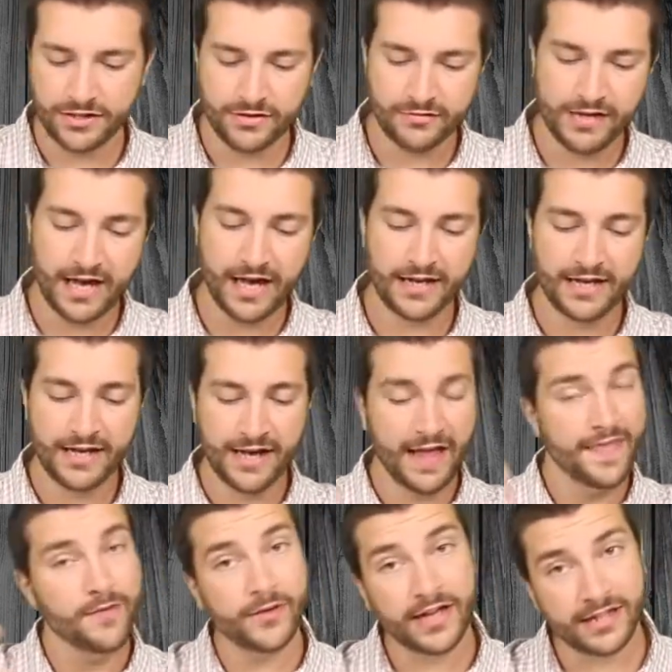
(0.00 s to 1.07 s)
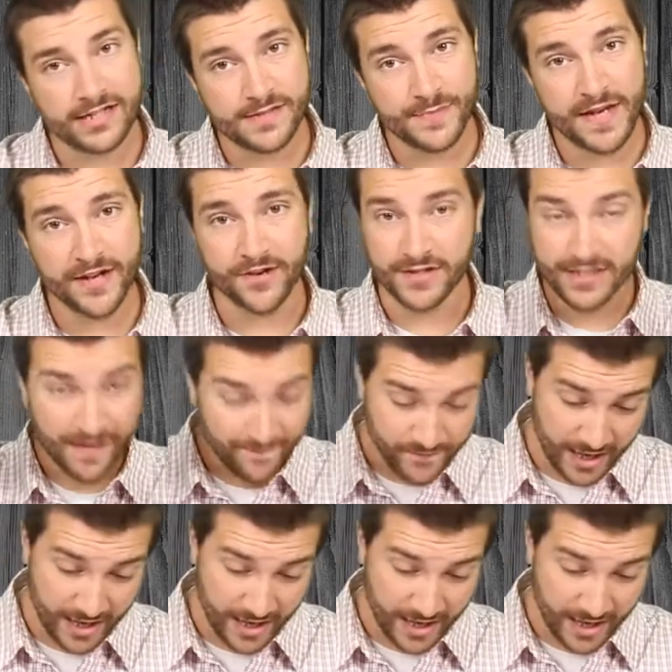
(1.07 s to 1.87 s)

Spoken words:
doodad, and then we got the speakers.